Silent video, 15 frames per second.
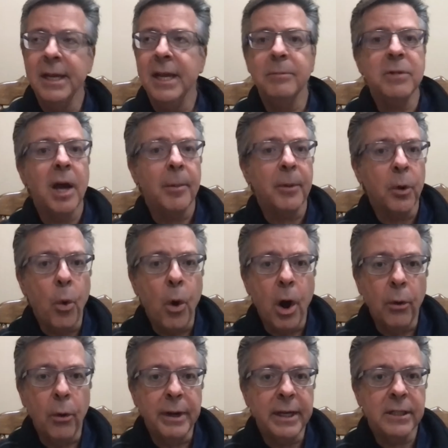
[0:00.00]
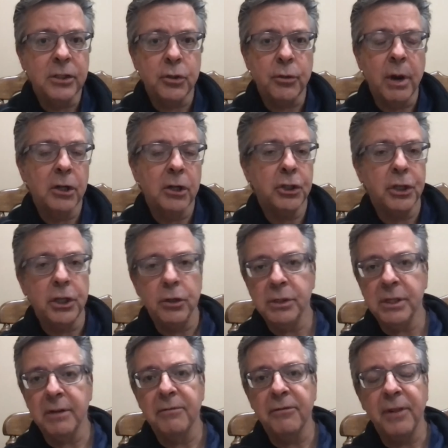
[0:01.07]
abdominal wall reconstruction
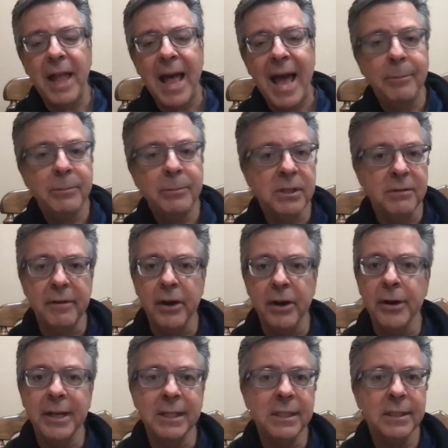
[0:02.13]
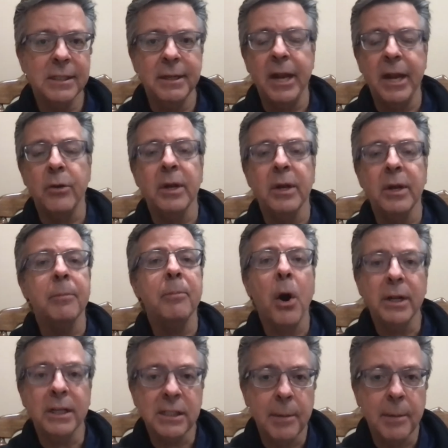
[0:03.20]
using yep. flaps and various you know
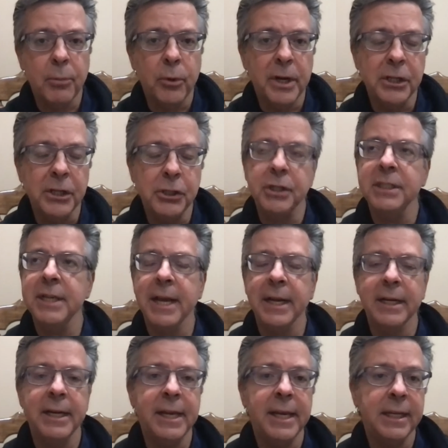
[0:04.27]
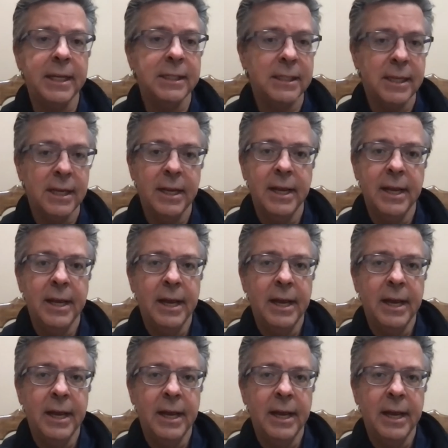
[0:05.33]
component separation techniques yep.